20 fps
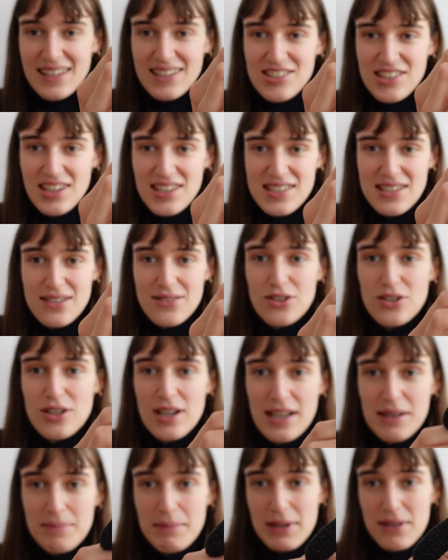She doesn't look
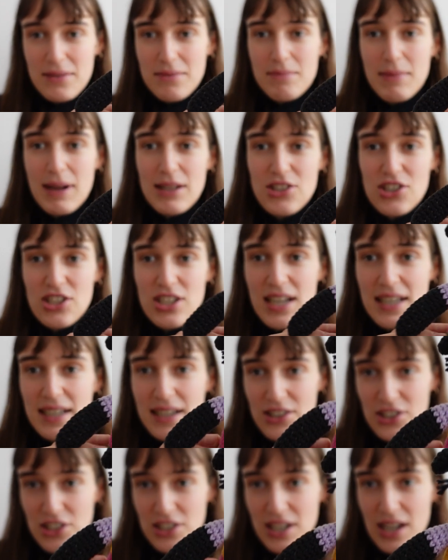like much like a
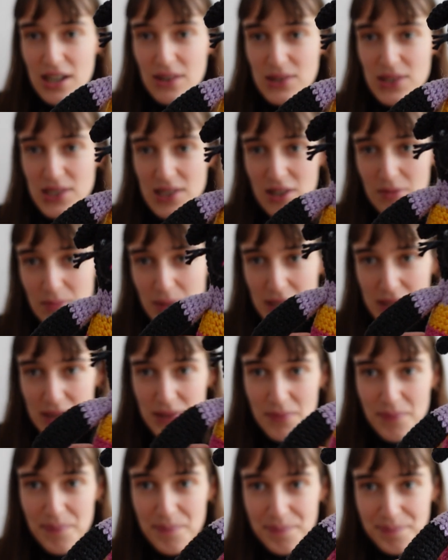schnauzer, but